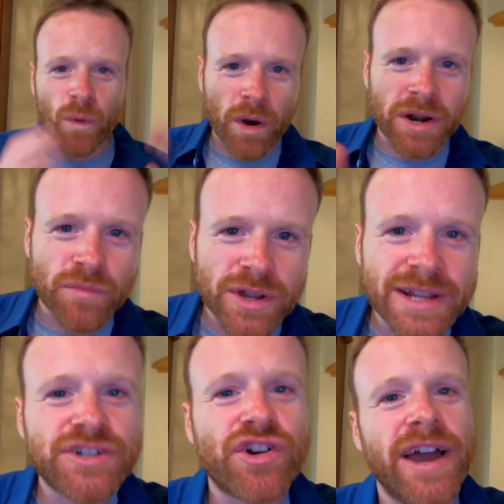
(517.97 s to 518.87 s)
What I'm
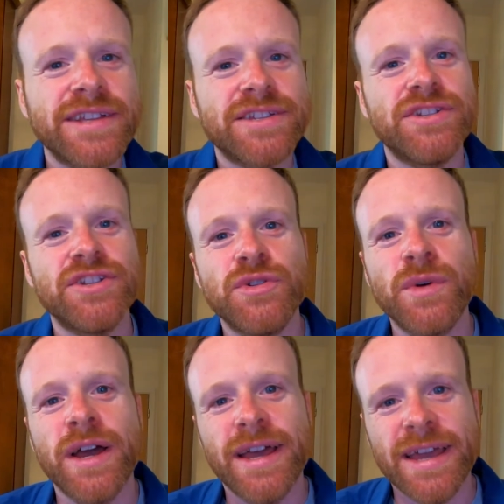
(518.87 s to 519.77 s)
really trying to do
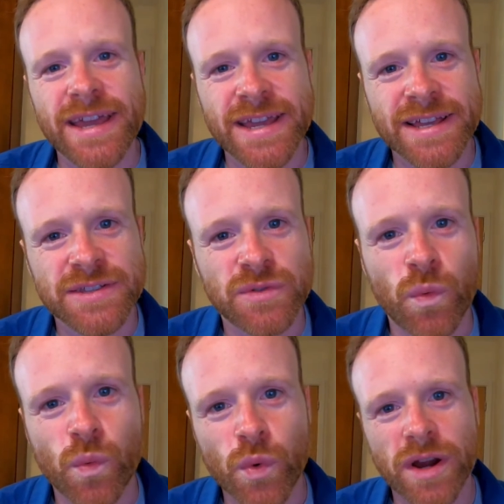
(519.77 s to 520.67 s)
is
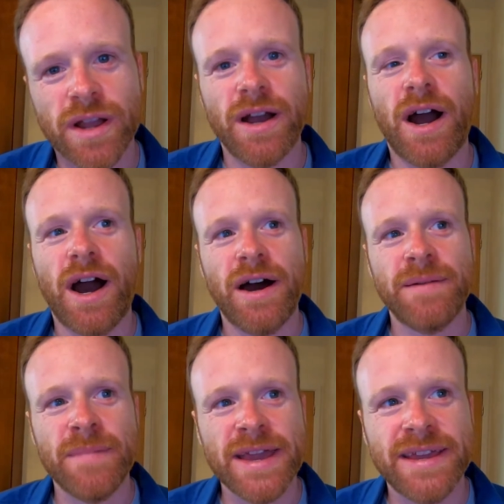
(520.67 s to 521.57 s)
work
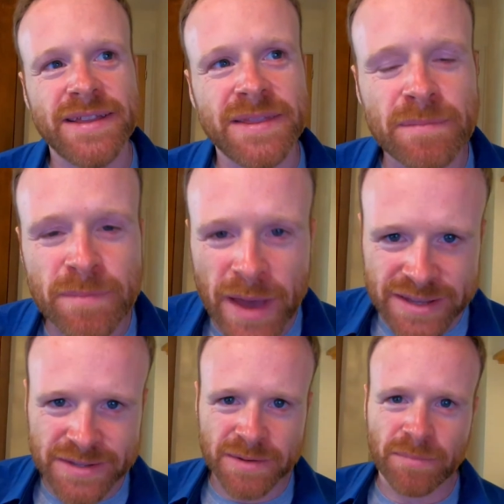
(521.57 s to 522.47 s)
on making the
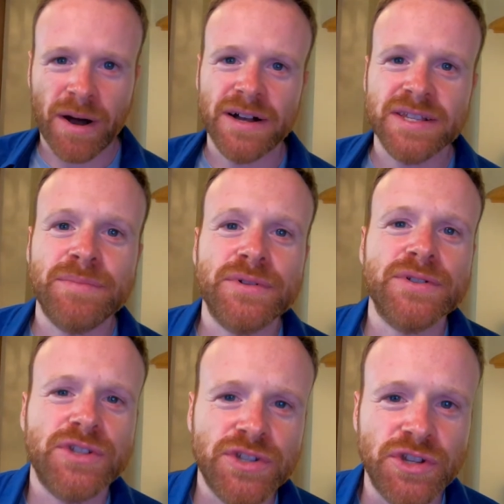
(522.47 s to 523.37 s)
best possible
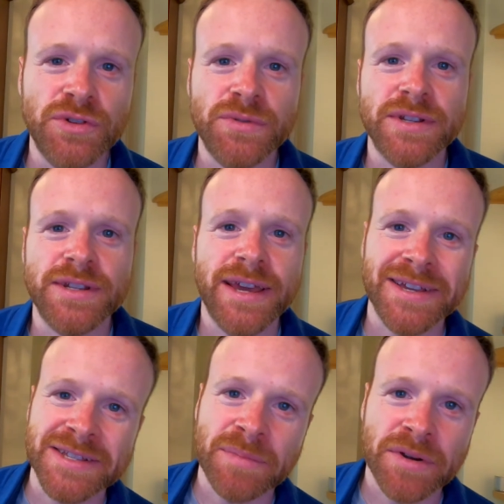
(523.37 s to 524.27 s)
student
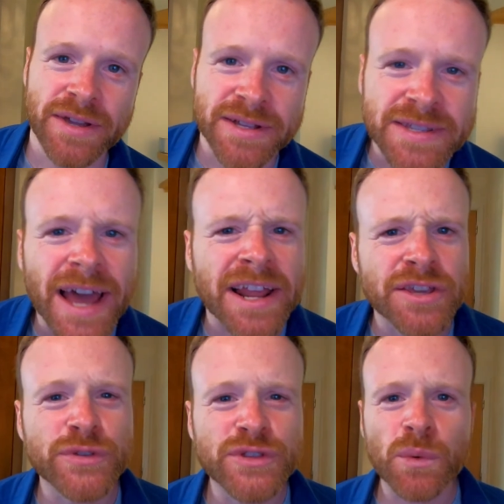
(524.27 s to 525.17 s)
experience. And I
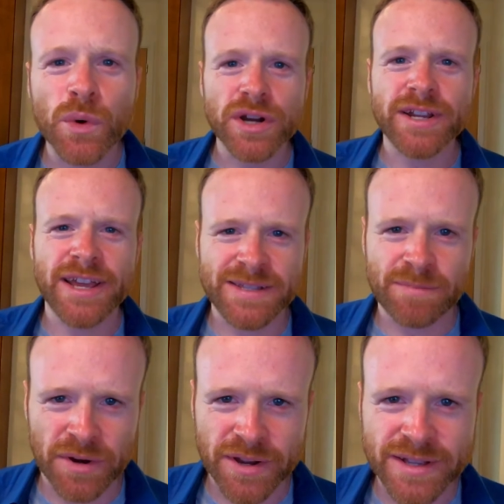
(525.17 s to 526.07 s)
use the word
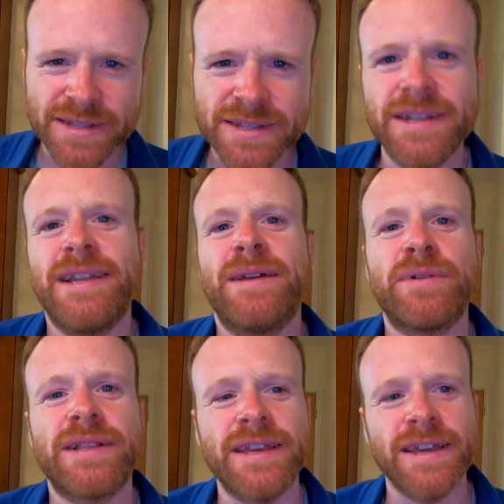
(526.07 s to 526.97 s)
experience
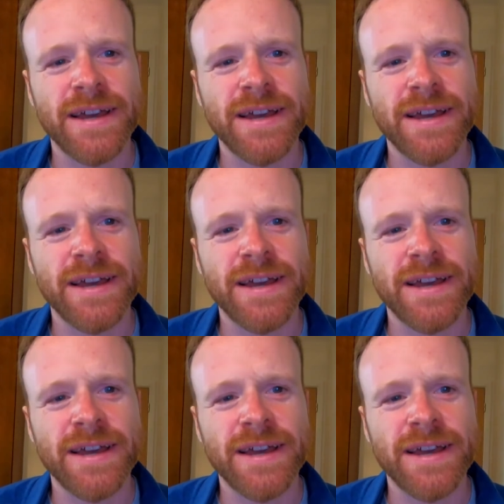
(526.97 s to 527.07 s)
deliberately.